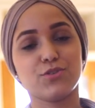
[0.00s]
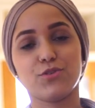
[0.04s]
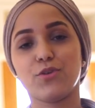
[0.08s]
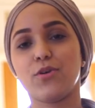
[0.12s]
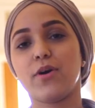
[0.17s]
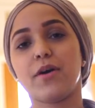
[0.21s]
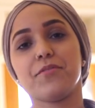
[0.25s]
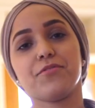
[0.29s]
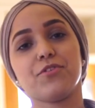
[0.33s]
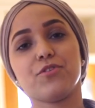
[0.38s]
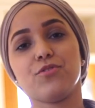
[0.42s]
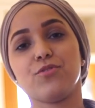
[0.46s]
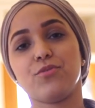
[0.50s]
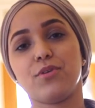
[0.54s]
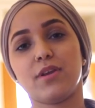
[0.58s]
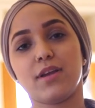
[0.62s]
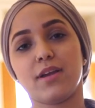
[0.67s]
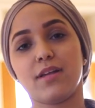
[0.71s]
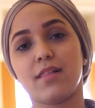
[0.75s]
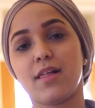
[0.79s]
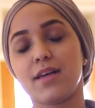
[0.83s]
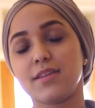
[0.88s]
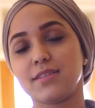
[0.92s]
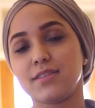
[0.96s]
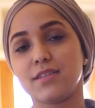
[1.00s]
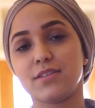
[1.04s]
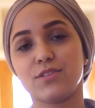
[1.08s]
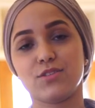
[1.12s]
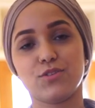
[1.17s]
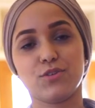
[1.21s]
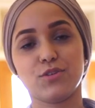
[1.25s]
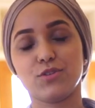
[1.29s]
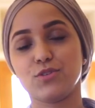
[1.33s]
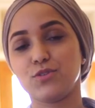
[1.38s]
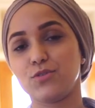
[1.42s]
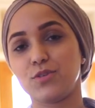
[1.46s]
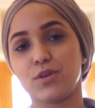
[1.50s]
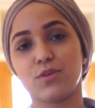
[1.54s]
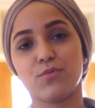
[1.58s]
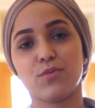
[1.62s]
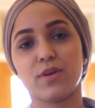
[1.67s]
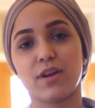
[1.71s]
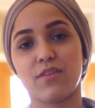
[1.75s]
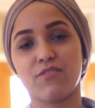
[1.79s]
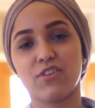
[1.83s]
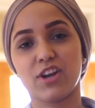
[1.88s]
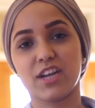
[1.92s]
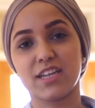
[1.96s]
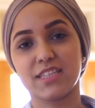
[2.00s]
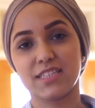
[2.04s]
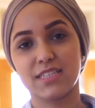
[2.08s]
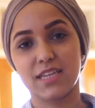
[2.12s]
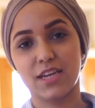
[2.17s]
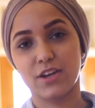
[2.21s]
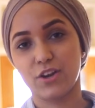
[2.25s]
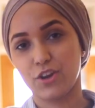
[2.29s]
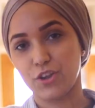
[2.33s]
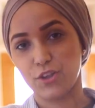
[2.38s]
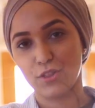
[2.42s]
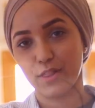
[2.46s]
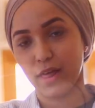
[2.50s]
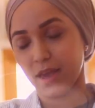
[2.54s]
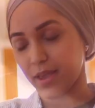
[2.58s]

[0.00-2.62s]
You don't have to do it in glasses. You could do it in whatever container you